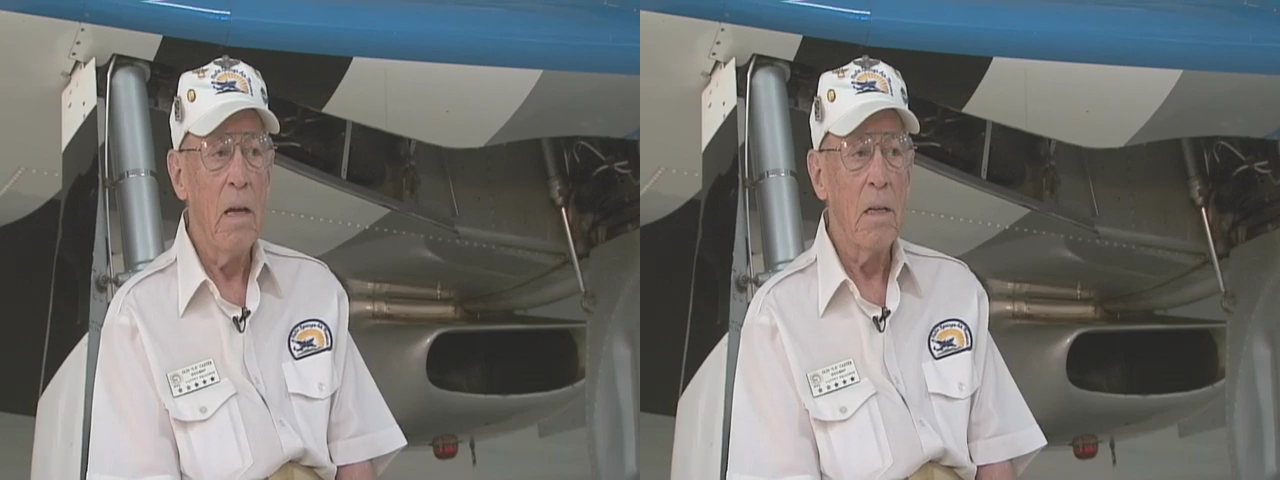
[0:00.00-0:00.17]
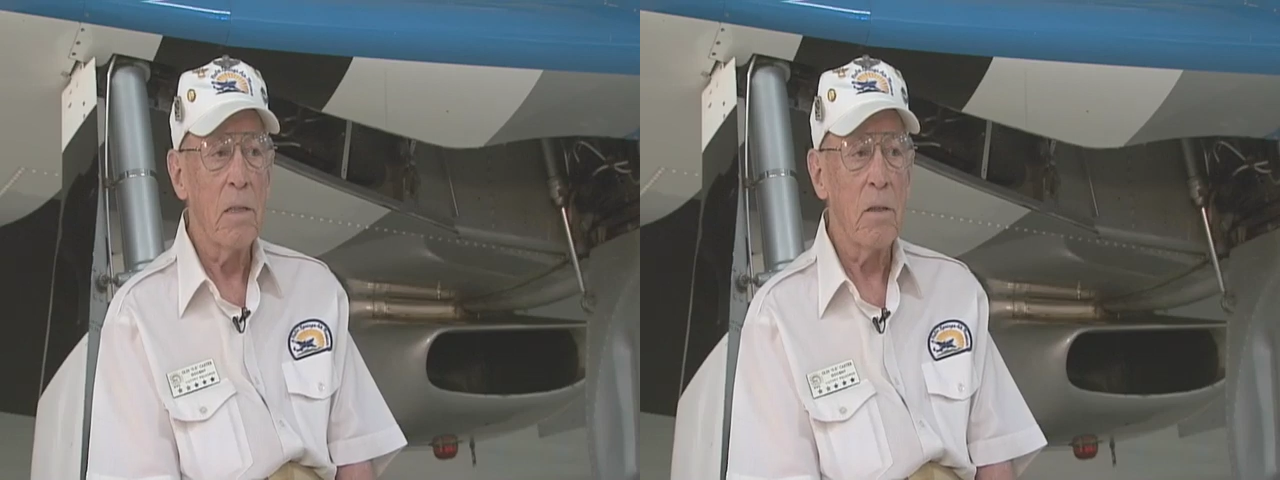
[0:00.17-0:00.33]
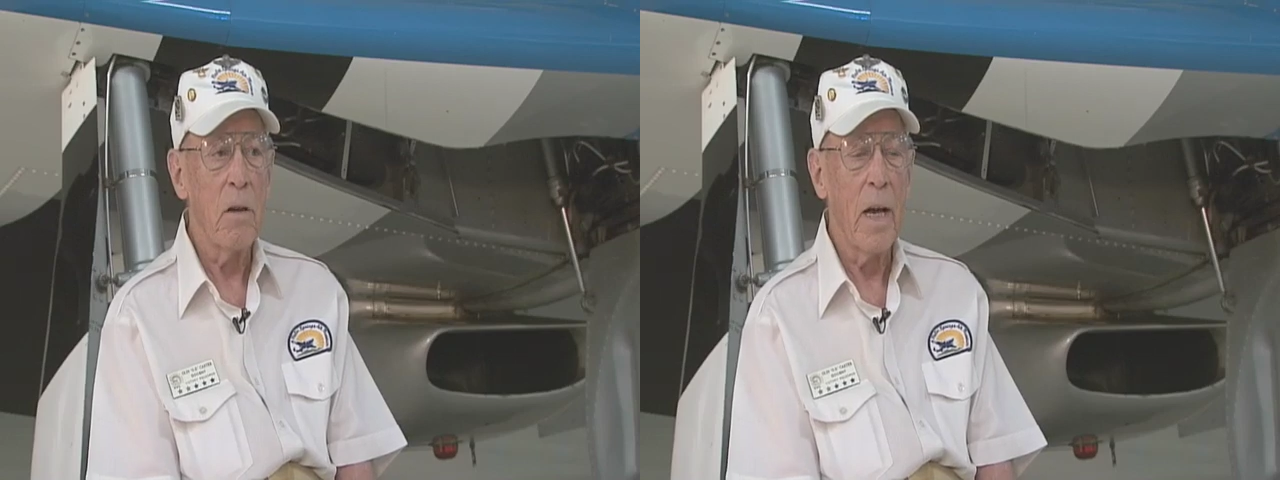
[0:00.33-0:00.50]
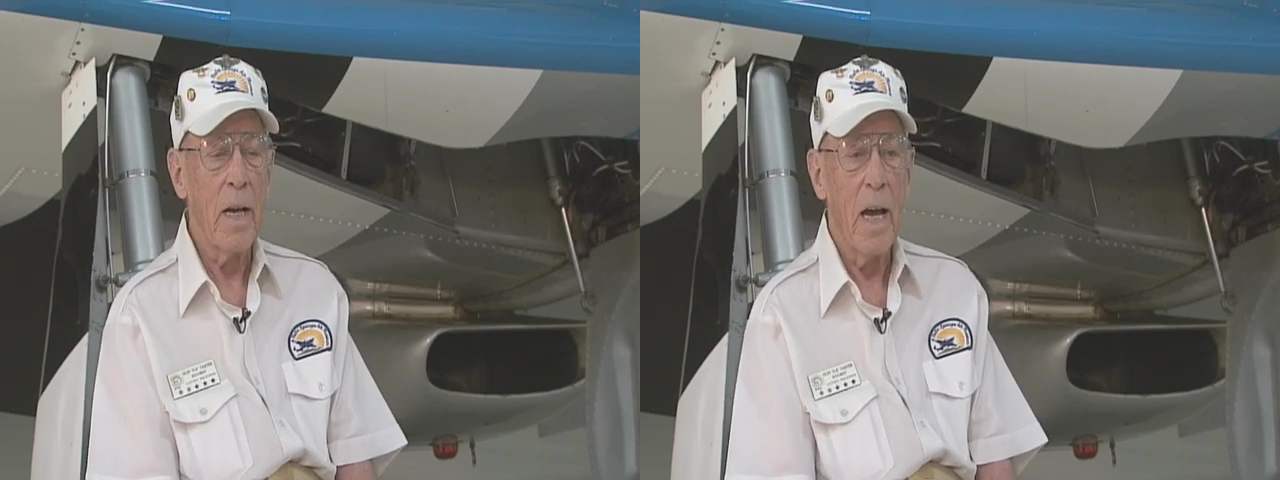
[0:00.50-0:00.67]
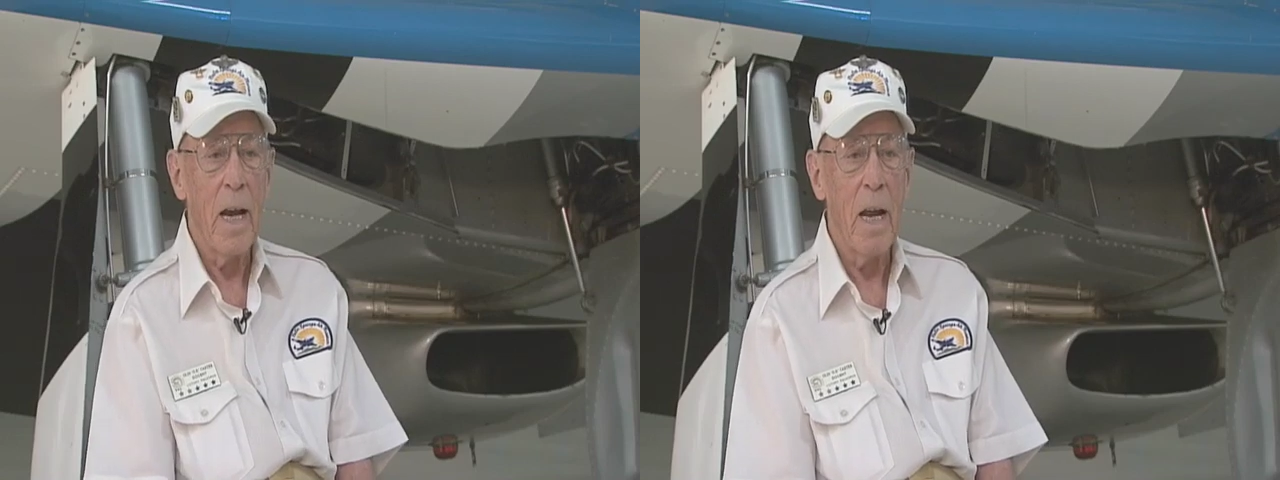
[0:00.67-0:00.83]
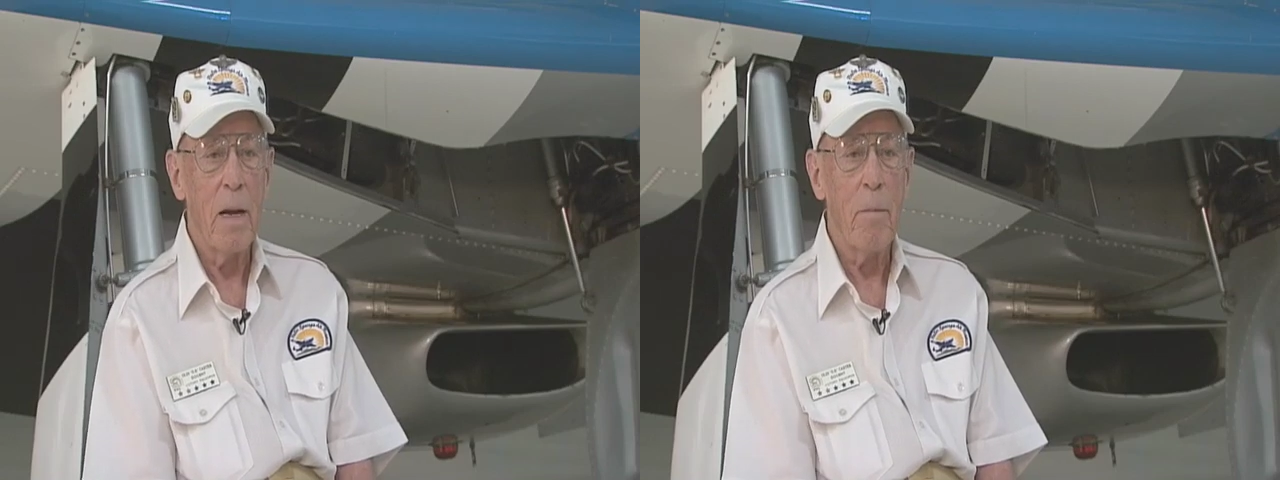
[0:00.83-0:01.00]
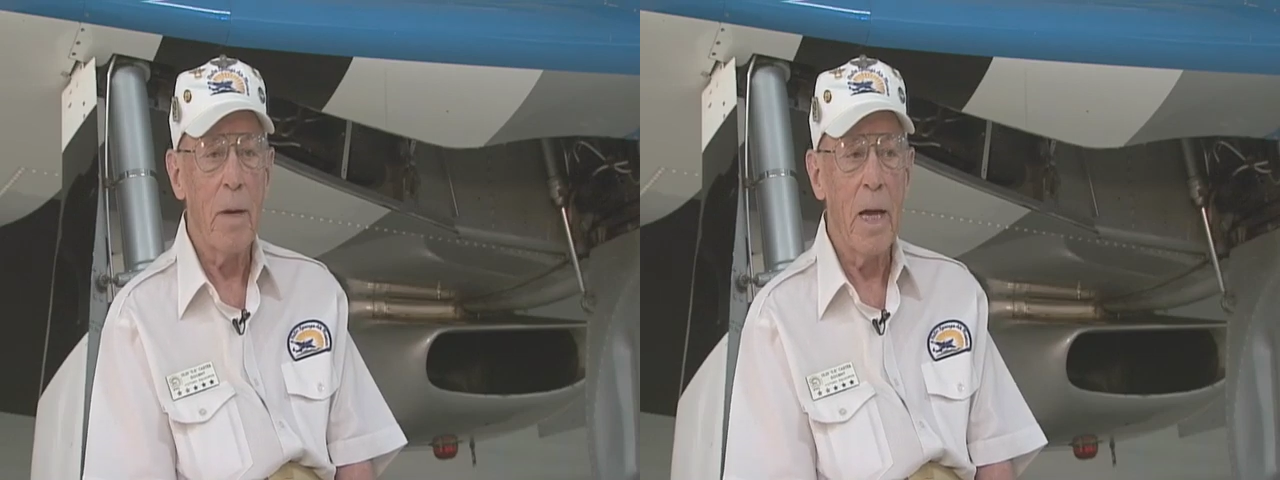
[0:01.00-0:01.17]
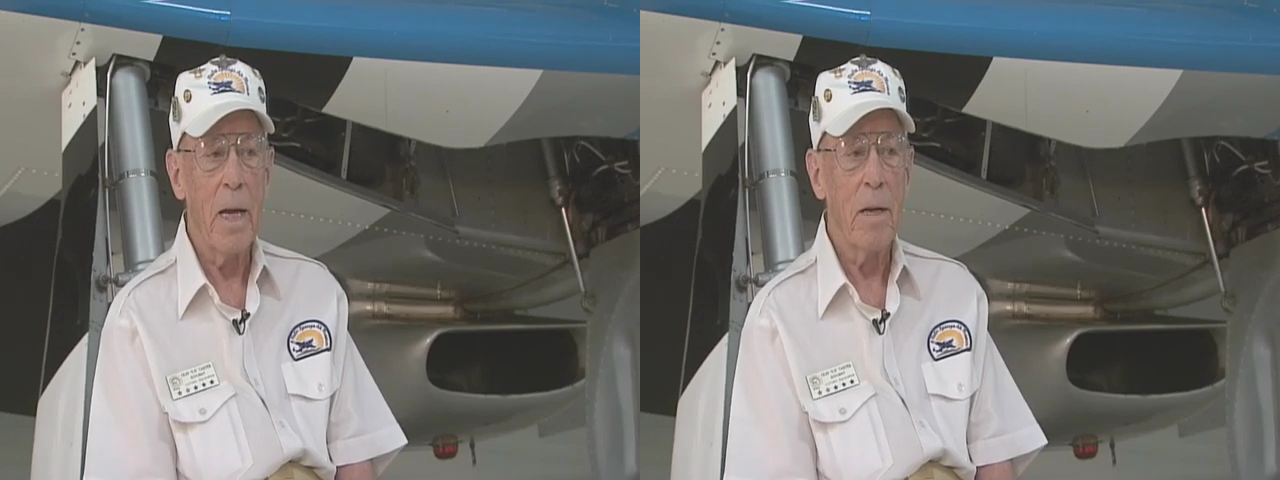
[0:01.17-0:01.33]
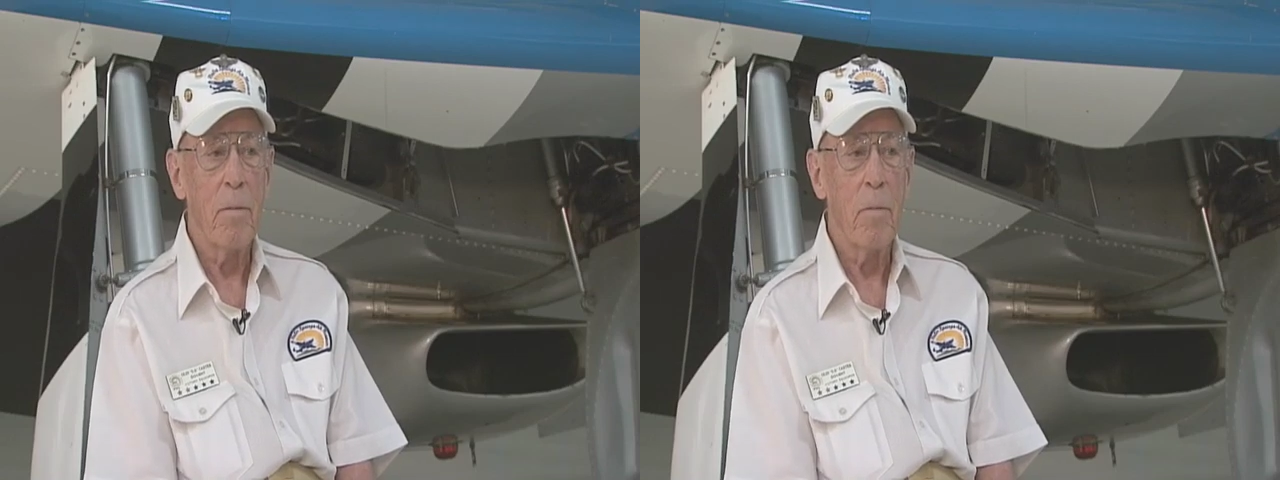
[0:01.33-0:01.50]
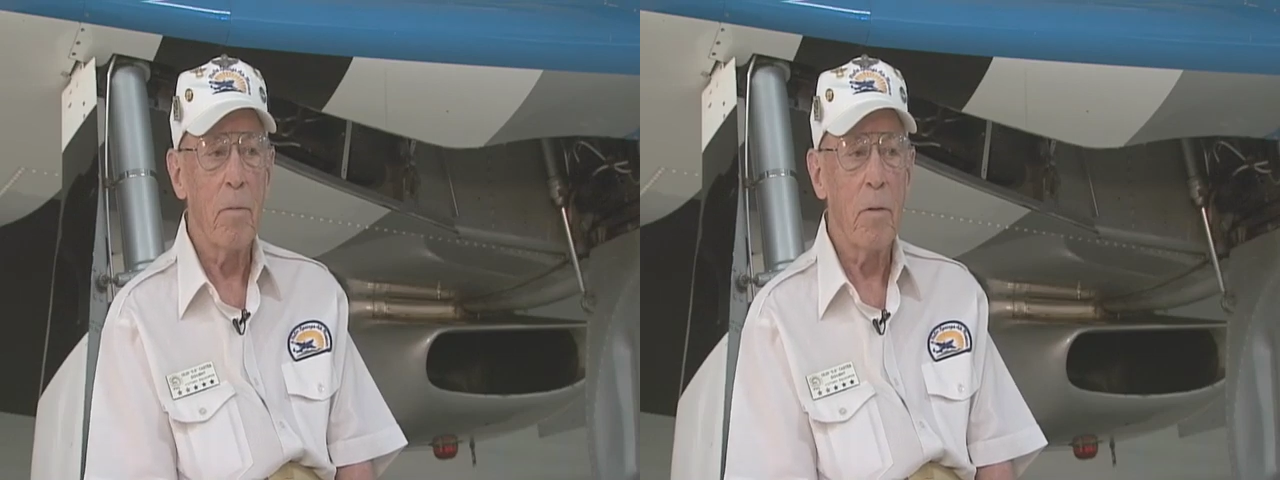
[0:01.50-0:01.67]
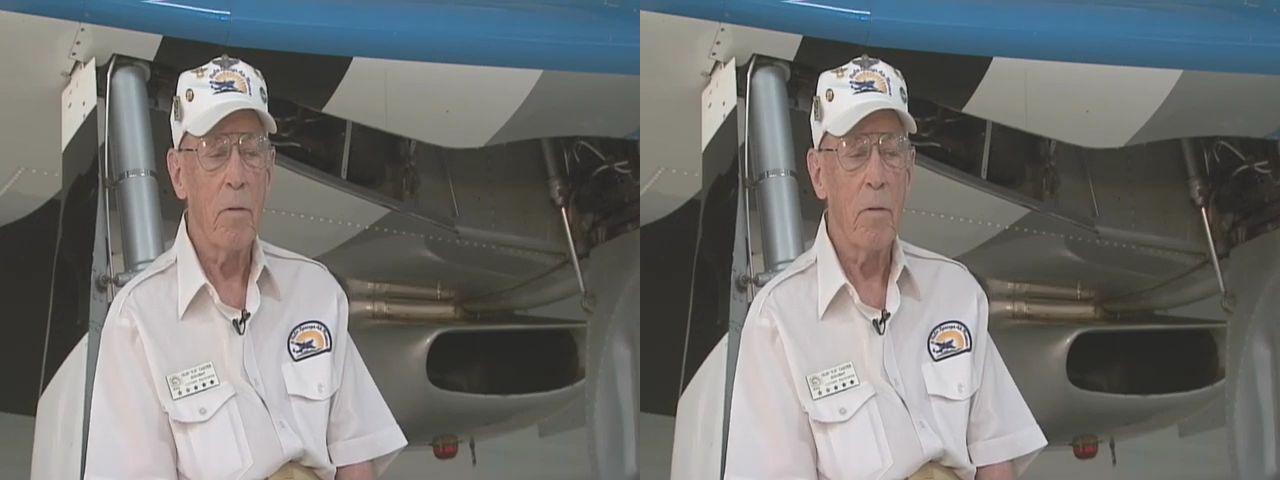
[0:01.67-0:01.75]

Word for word: So I got out of bed and